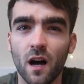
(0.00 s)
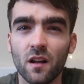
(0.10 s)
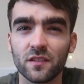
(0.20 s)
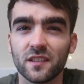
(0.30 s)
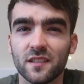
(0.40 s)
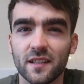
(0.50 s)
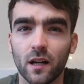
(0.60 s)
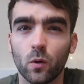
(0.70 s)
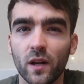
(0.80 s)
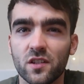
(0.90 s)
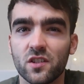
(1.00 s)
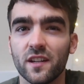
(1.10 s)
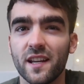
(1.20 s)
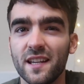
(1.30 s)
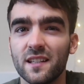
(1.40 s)
answer to that
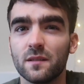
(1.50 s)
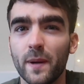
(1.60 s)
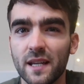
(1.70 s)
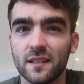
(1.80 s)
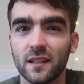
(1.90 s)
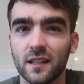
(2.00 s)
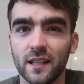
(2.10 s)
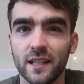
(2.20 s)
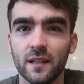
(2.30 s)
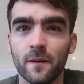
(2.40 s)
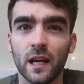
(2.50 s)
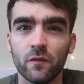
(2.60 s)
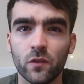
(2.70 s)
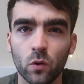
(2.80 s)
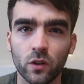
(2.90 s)
question is basically,
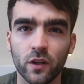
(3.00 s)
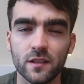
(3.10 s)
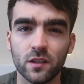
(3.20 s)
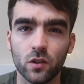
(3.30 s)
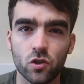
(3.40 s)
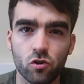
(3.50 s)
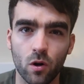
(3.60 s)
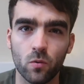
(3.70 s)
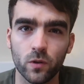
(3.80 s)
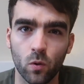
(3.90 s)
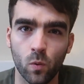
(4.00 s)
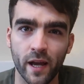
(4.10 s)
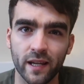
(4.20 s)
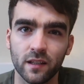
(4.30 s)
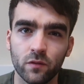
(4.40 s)
if you're looking to control your
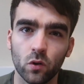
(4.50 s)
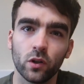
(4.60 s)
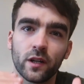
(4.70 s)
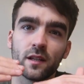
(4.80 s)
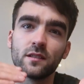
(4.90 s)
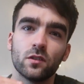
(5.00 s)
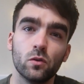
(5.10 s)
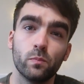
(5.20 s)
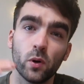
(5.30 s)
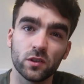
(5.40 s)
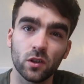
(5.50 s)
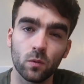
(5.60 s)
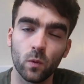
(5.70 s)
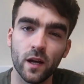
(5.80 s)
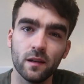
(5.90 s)
weight, if you're looking to put
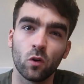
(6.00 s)
on weight,